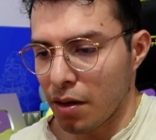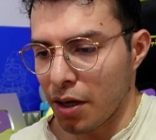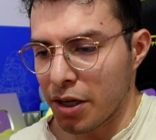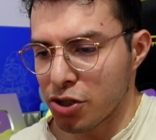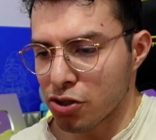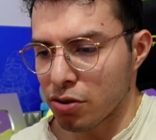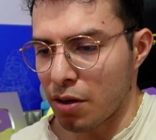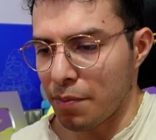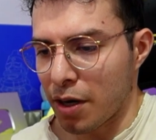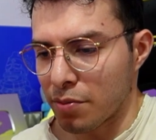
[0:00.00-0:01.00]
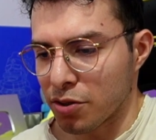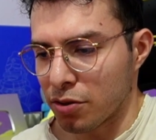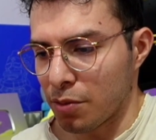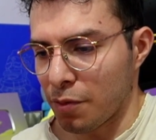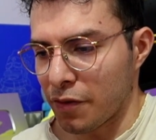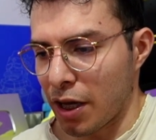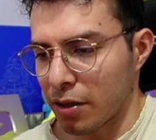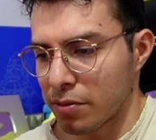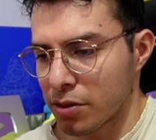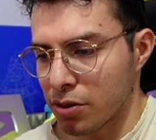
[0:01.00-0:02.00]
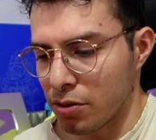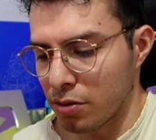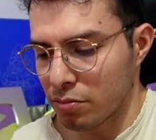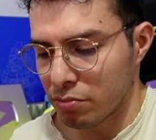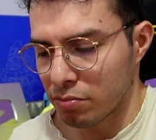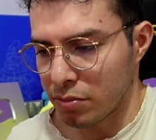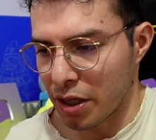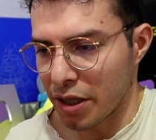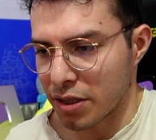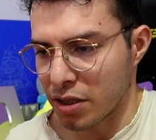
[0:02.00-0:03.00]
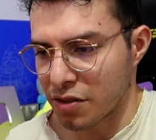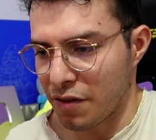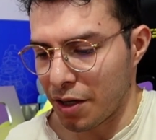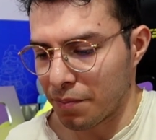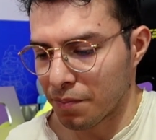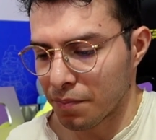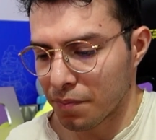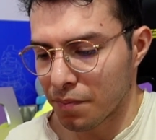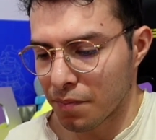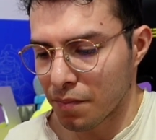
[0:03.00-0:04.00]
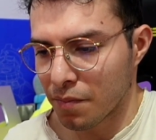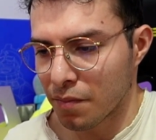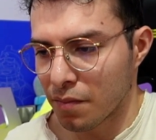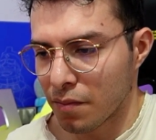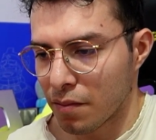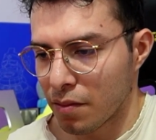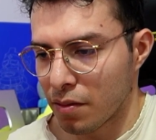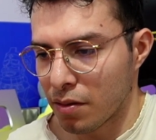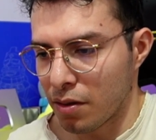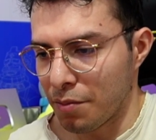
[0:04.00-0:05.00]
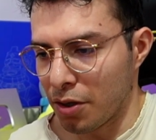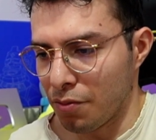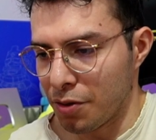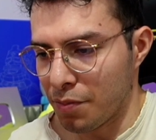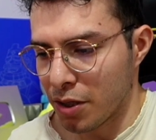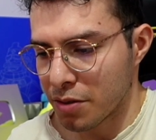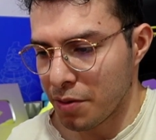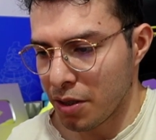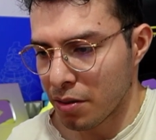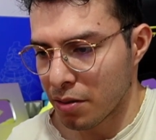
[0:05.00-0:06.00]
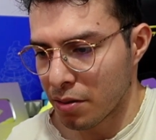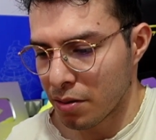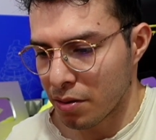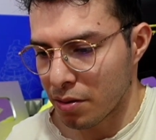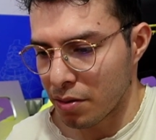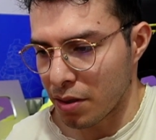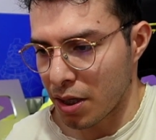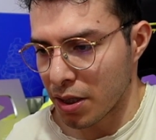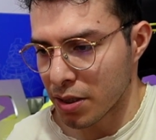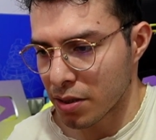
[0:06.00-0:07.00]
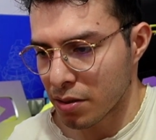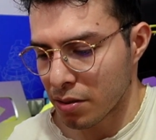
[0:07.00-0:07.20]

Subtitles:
He's just gonna barbs on top of that, so I guess that's fine. Let me go with Busby. Nice.